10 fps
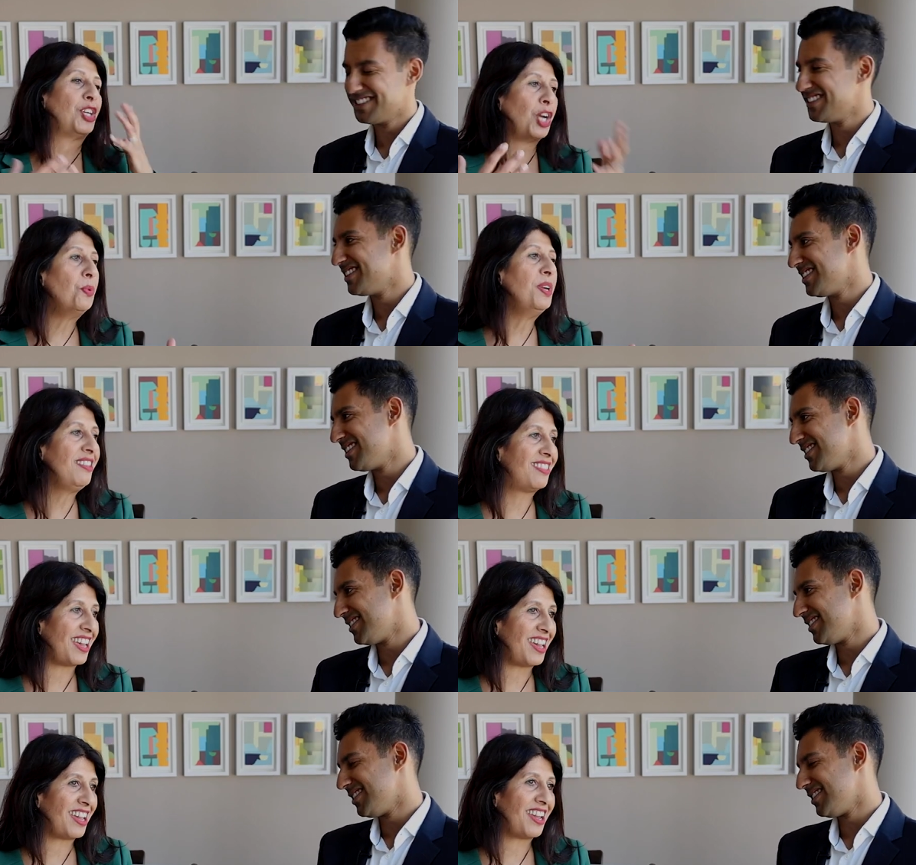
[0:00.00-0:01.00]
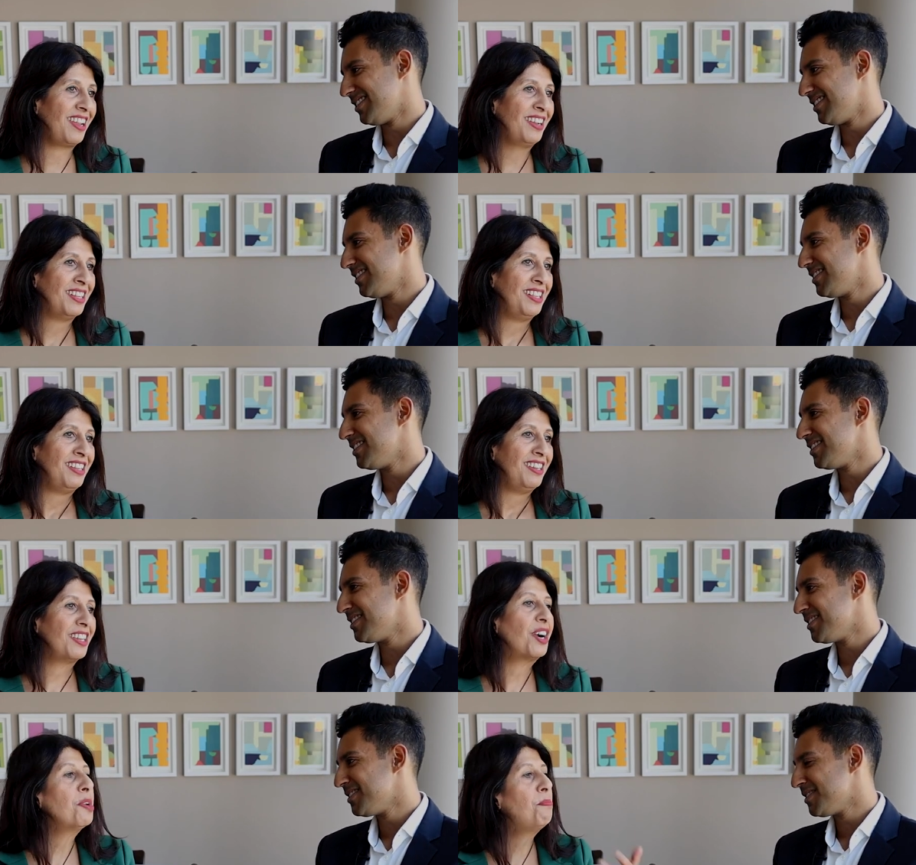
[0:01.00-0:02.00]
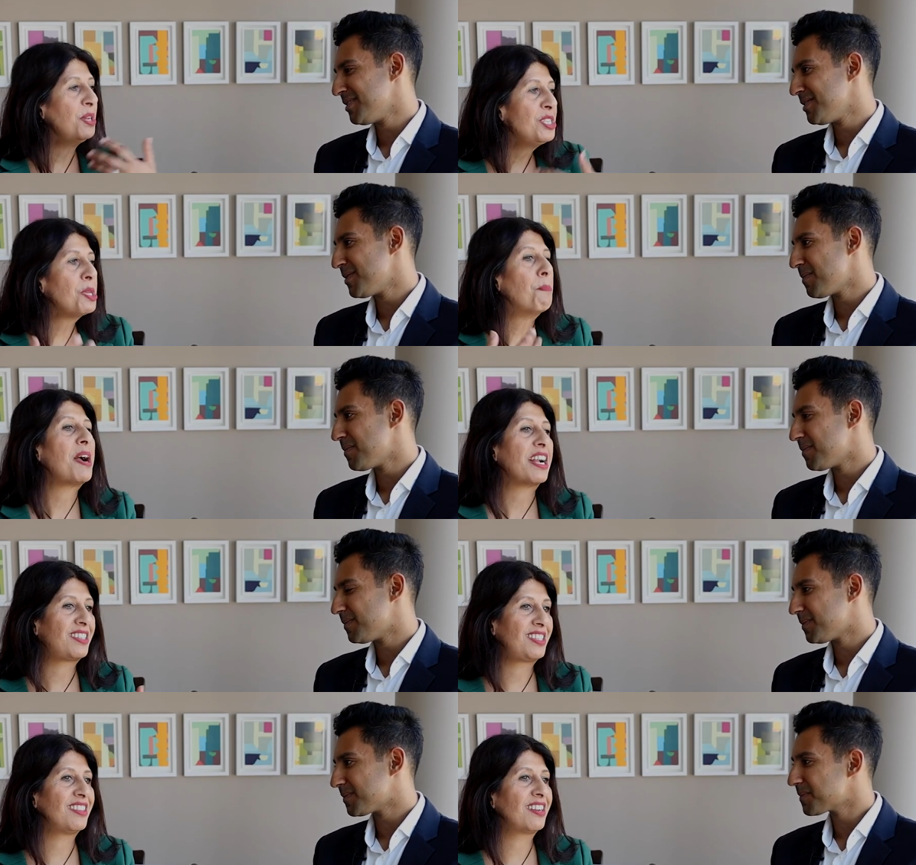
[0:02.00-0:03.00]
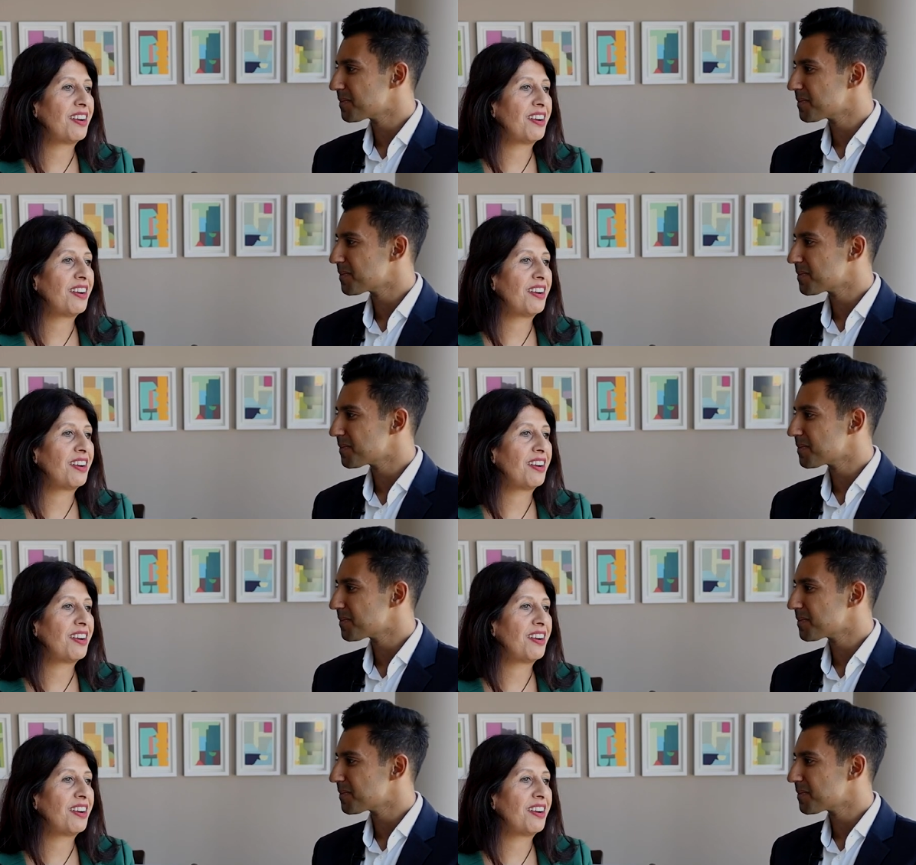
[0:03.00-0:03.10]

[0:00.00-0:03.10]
Speaker 1: going there. It kind of brings you back to the